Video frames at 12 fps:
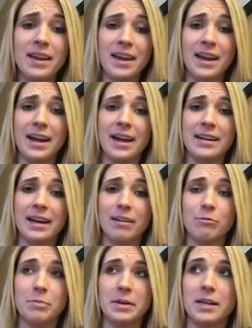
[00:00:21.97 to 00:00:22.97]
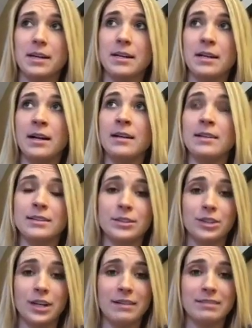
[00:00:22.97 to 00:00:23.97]
And I've been
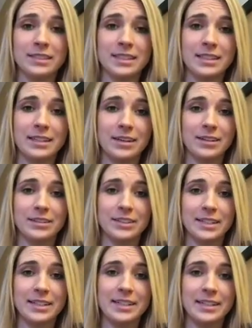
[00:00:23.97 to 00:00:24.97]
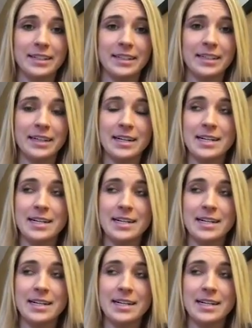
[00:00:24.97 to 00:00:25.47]
traveling the country here